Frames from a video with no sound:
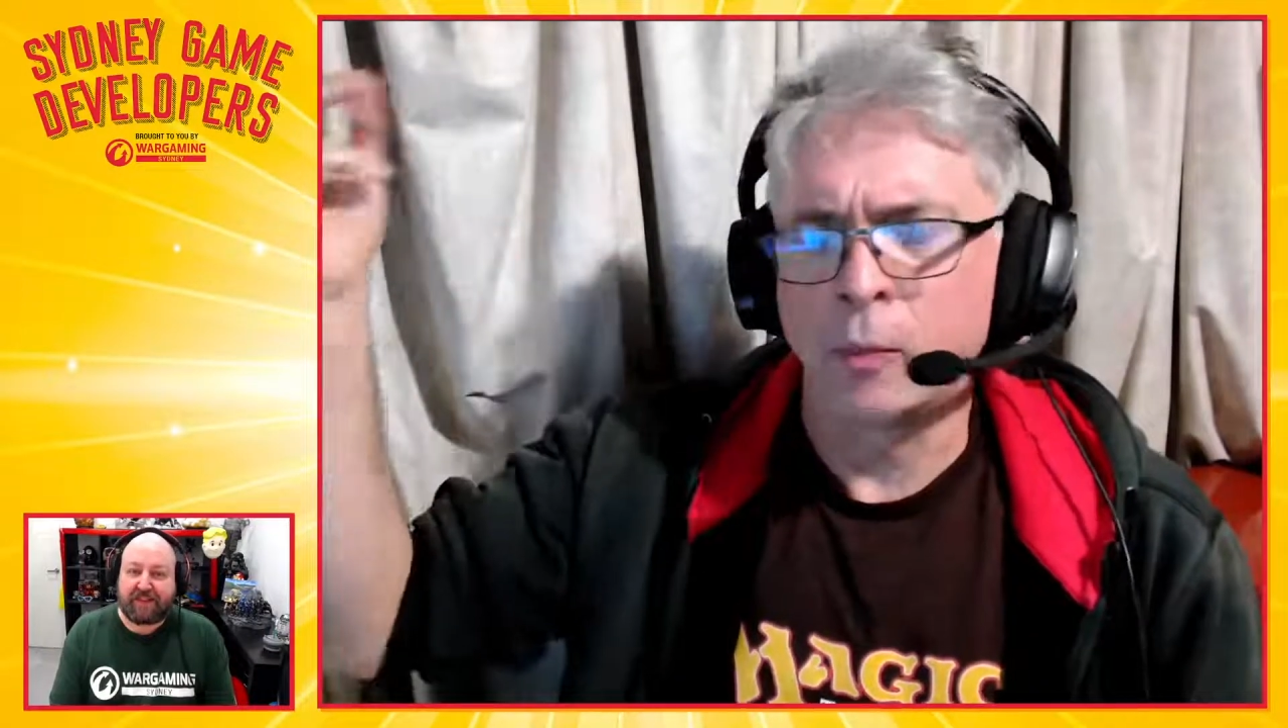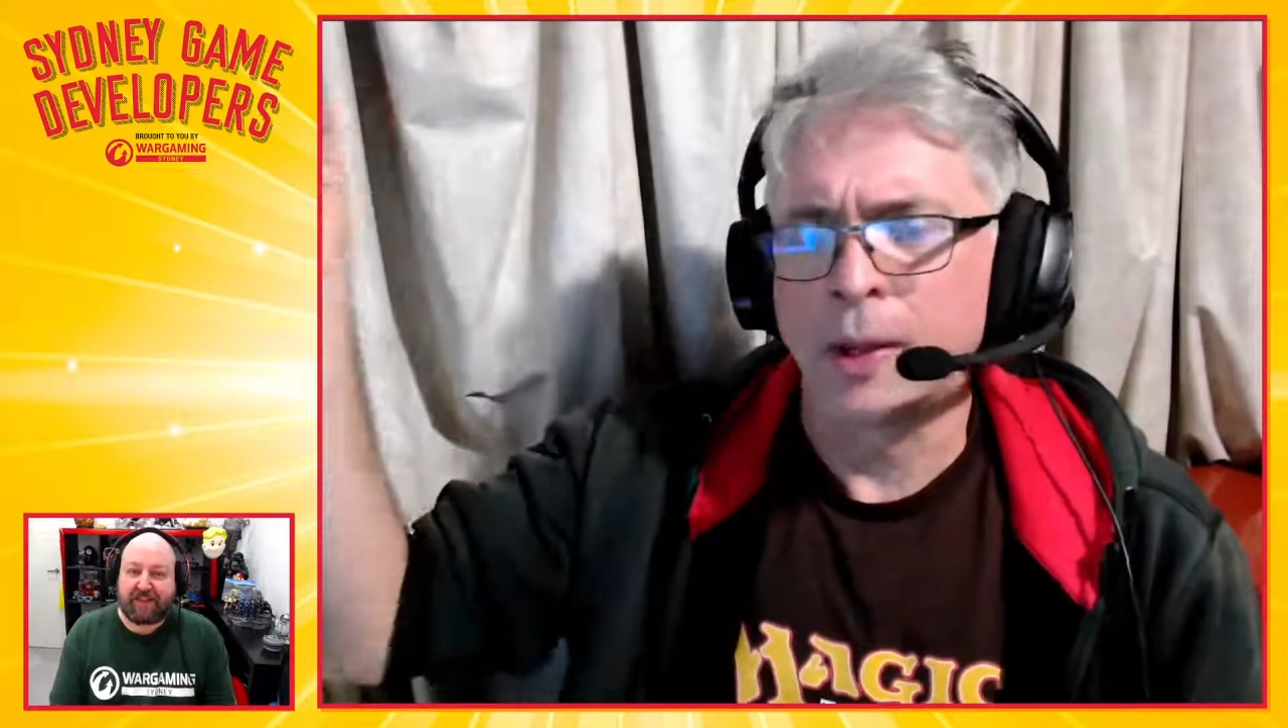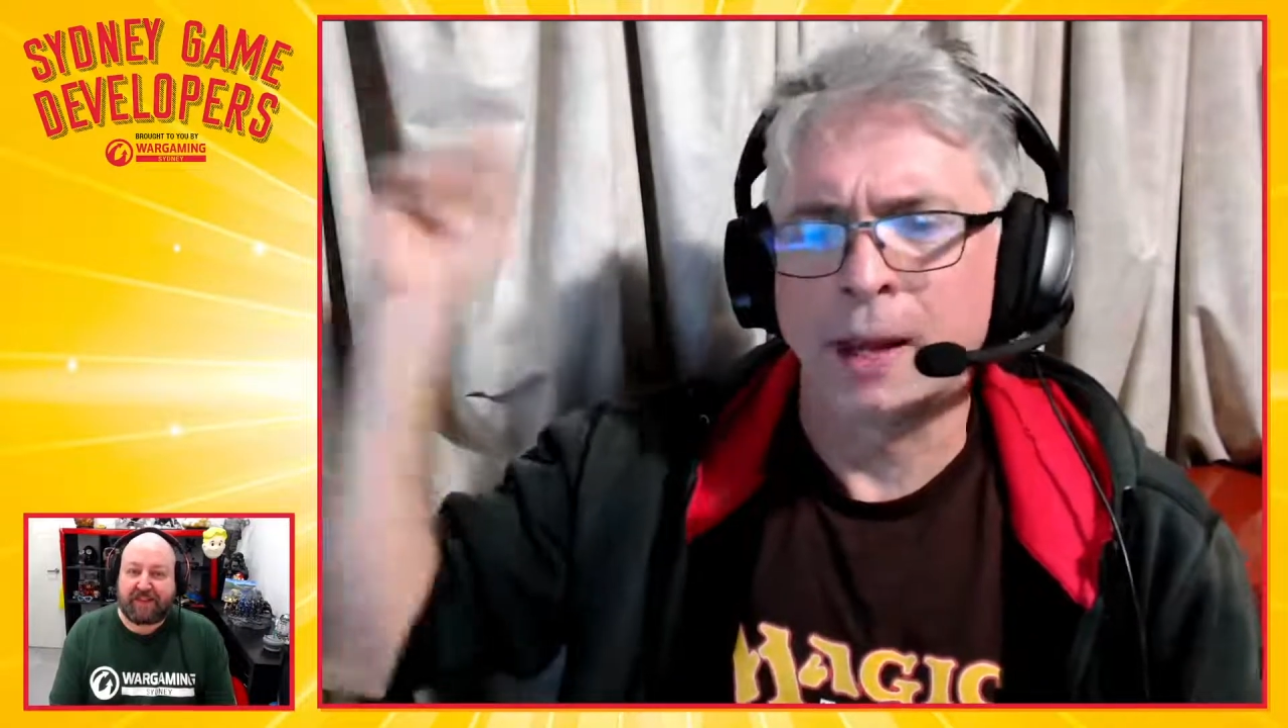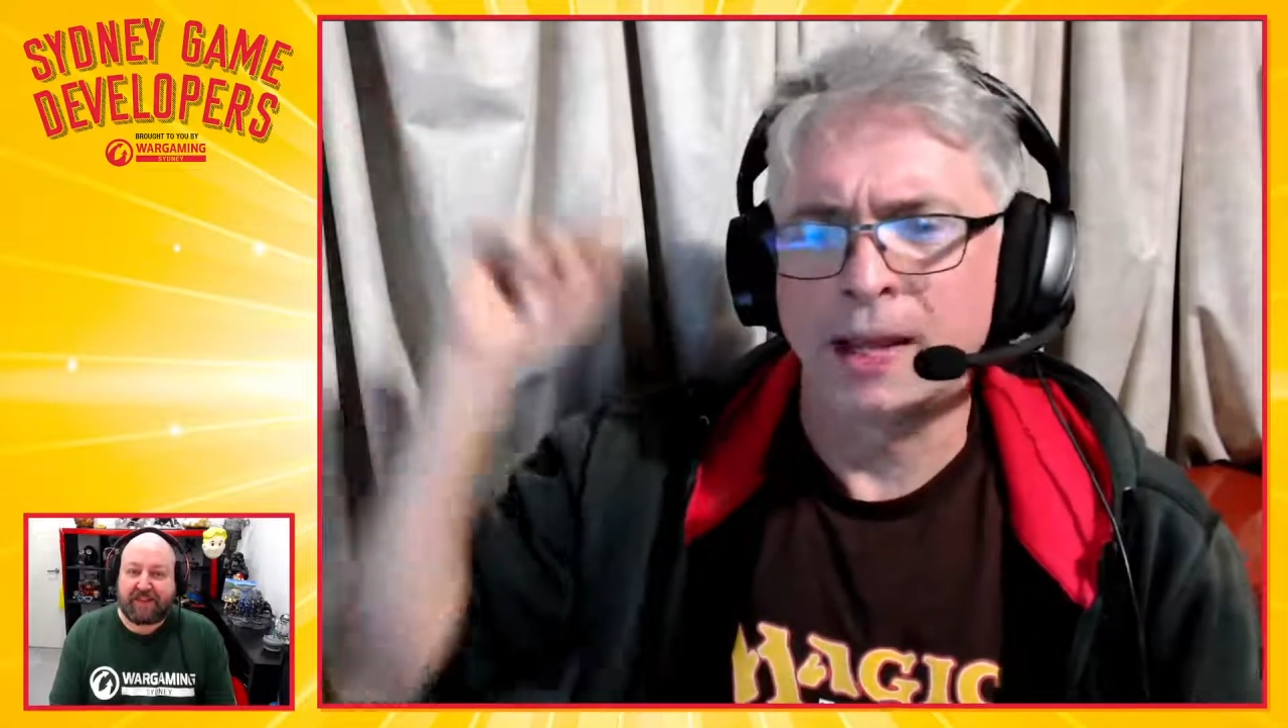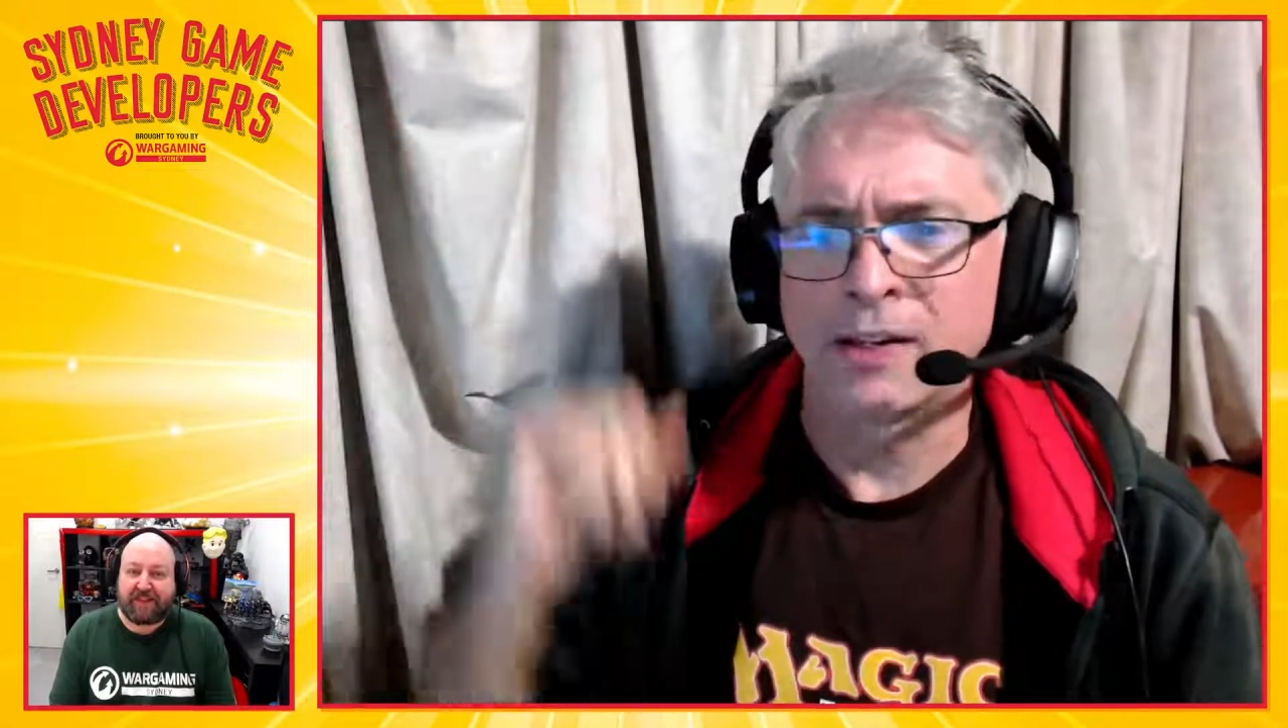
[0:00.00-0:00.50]
a
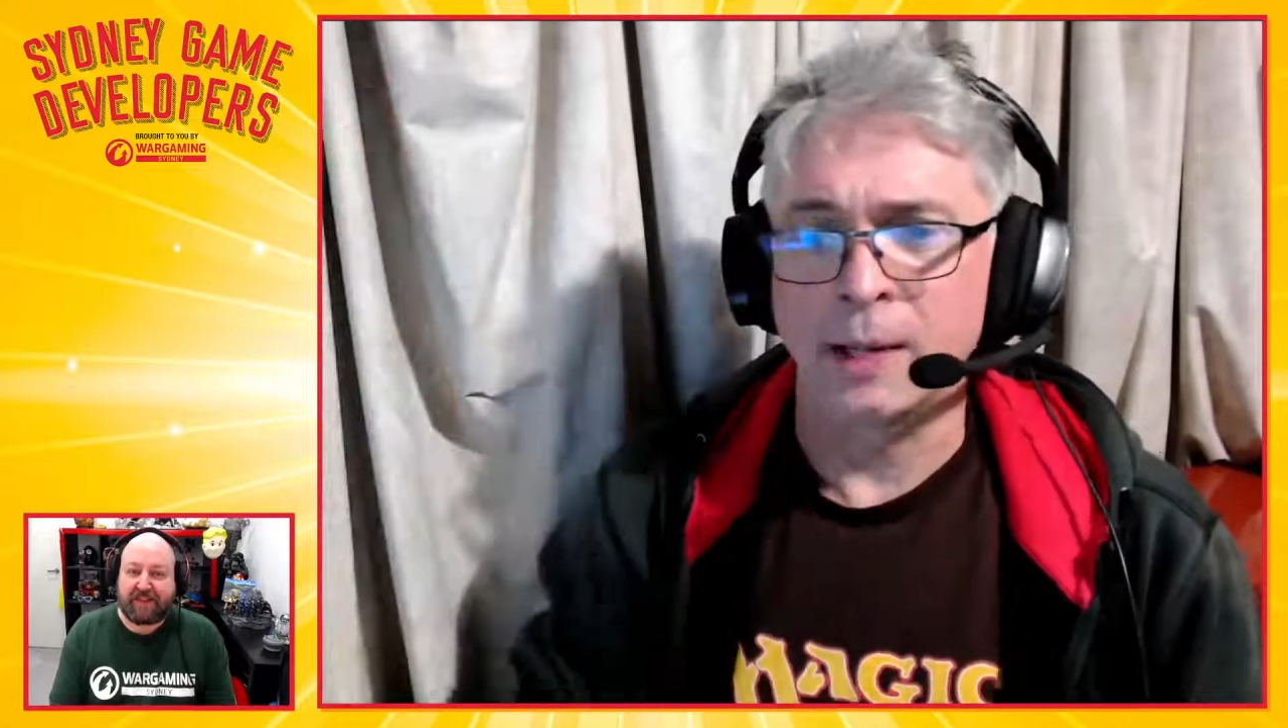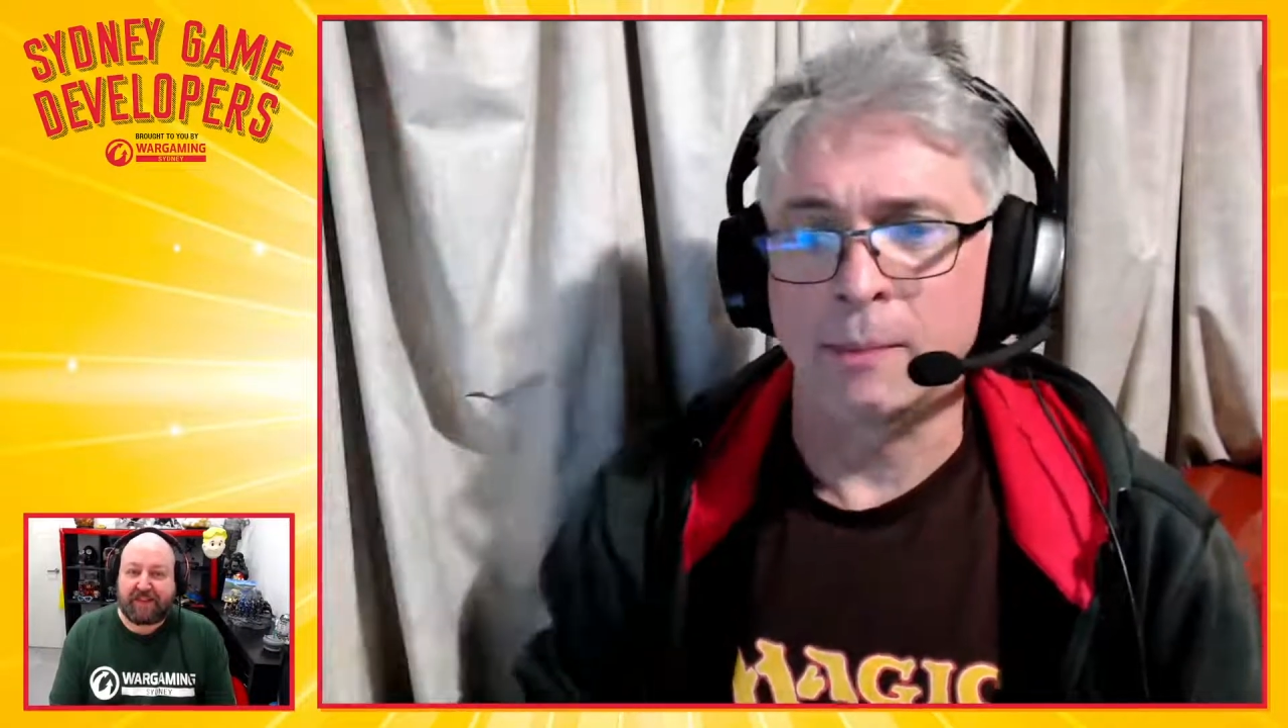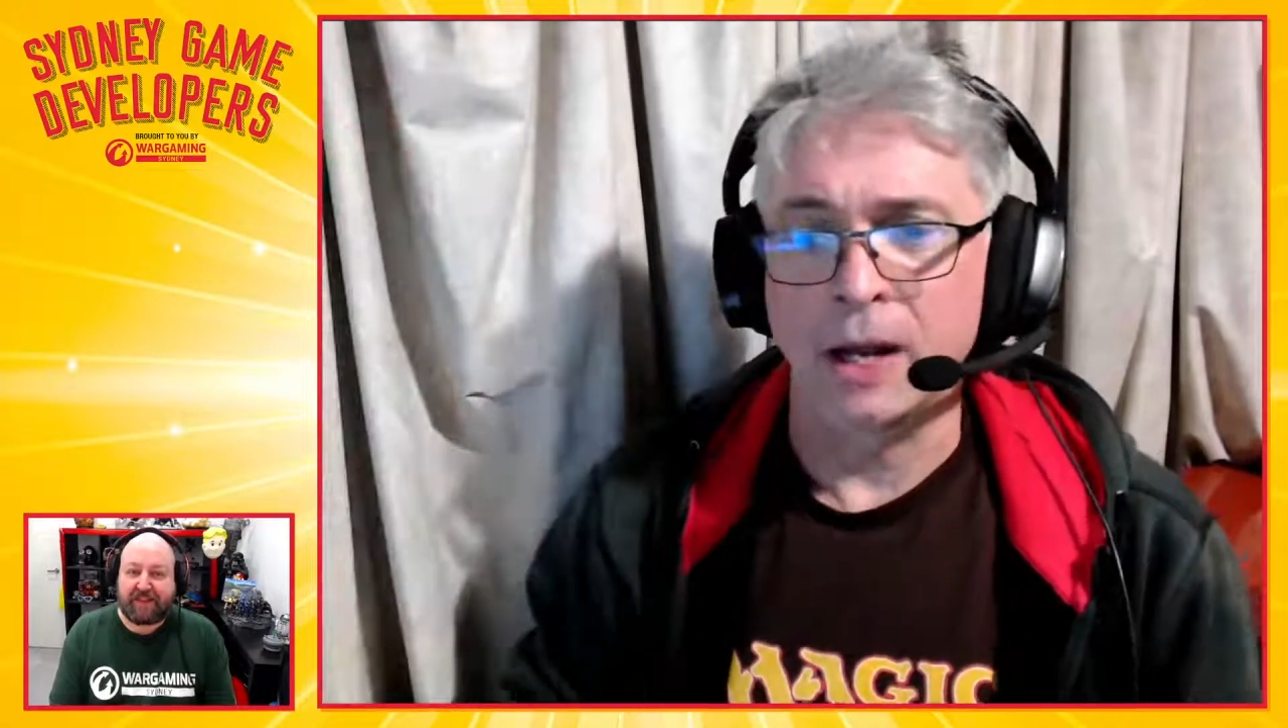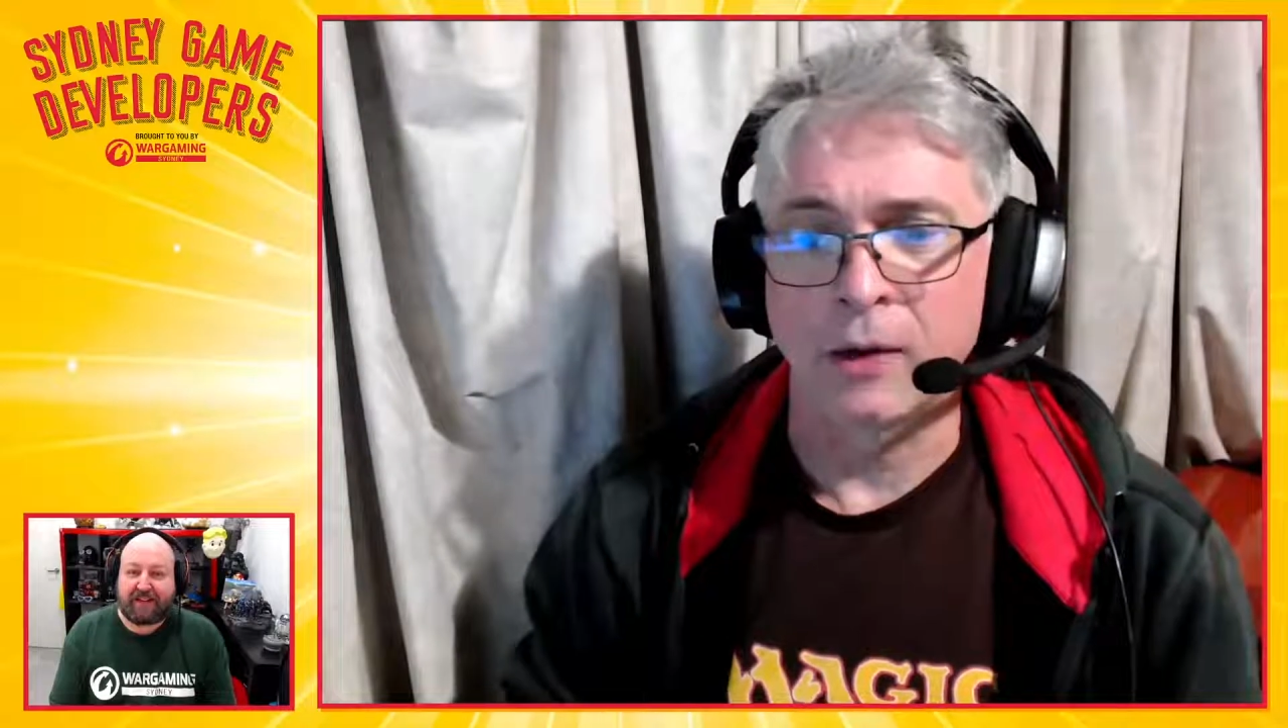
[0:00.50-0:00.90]
replay team,